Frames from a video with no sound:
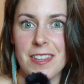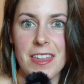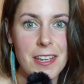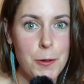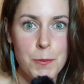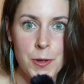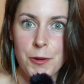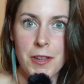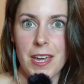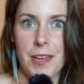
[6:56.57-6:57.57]
then
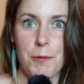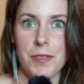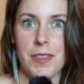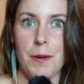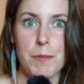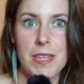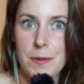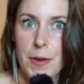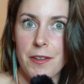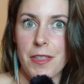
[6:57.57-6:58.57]
communicate with them,
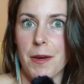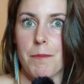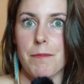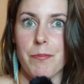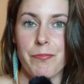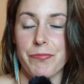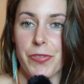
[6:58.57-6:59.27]
email them.